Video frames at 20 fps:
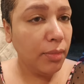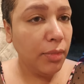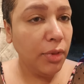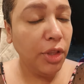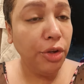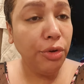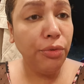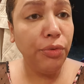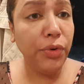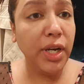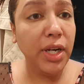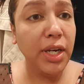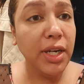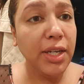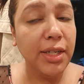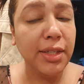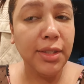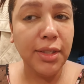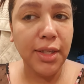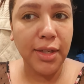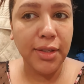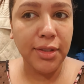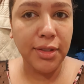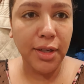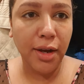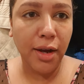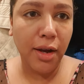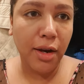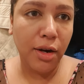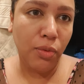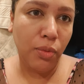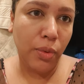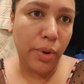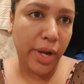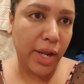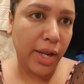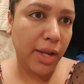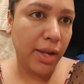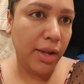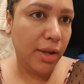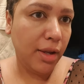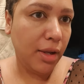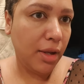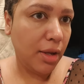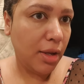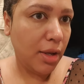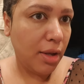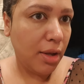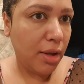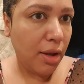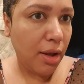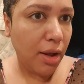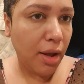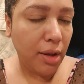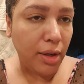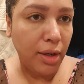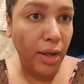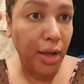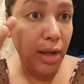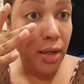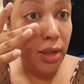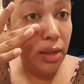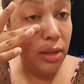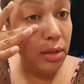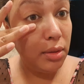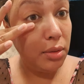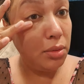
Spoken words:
the redness has gone away a lot.